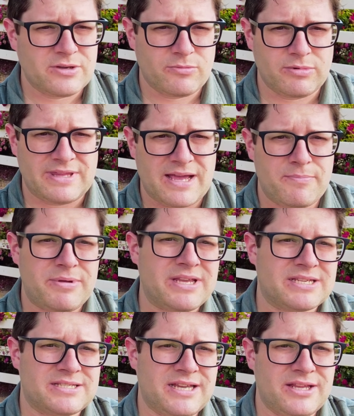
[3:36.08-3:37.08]
With that
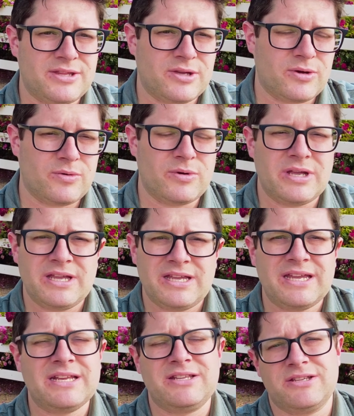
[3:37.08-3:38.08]
being said though,
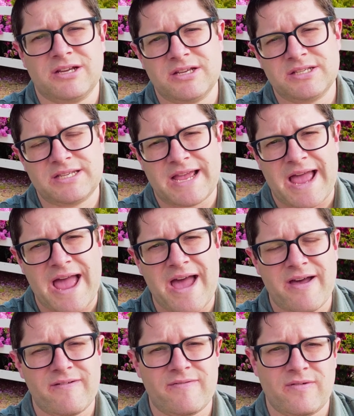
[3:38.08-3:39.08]
it does
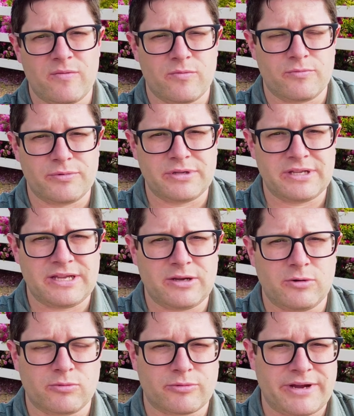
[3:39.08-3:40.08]
have really
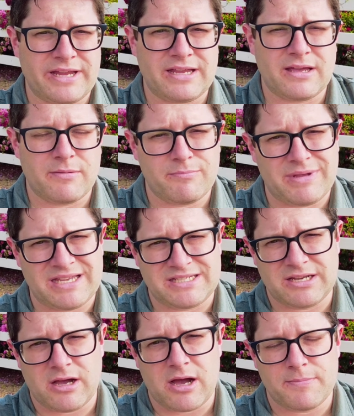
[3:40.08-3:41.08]
great,
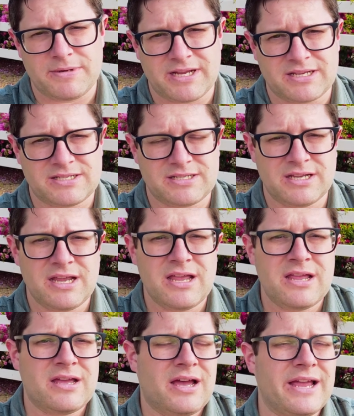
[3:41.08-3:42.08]
amazing optics.
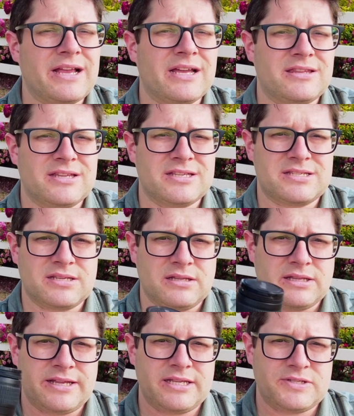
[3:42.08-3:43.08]
I got this
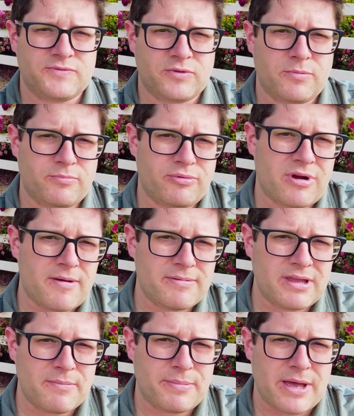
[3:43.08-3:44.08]
lens for
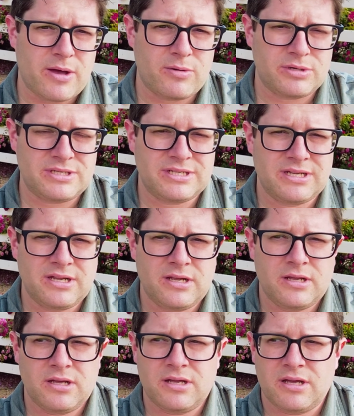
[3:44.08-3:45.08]
probably about,
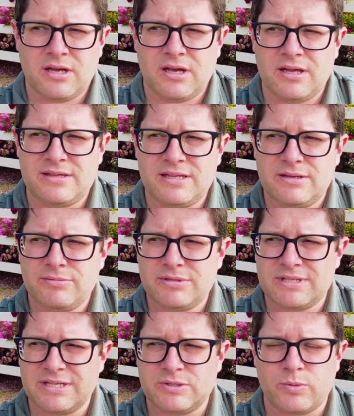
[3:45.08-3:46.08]
I think it
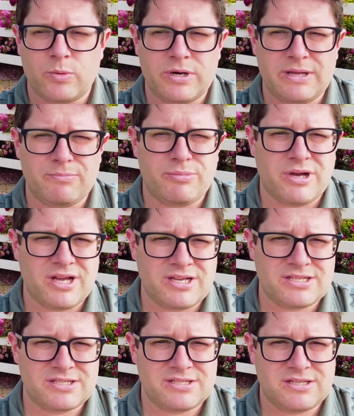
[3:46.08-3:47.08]
was like 20
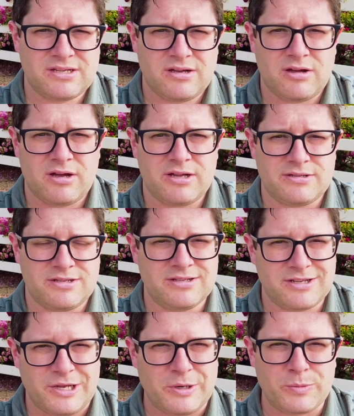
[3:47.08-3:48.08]
bucks on
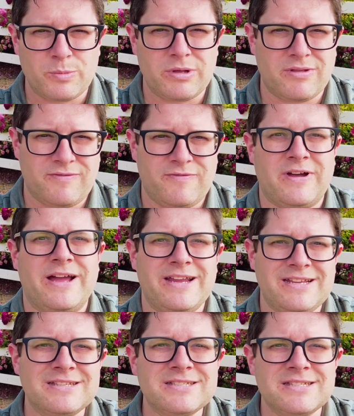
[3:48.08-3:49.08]
Goodwill
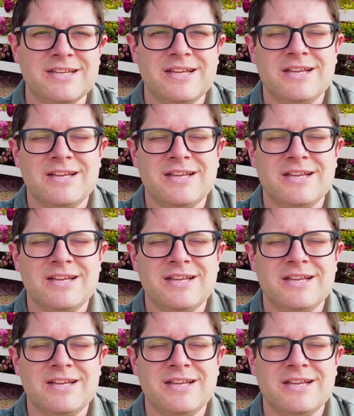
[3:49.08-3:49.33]
finds.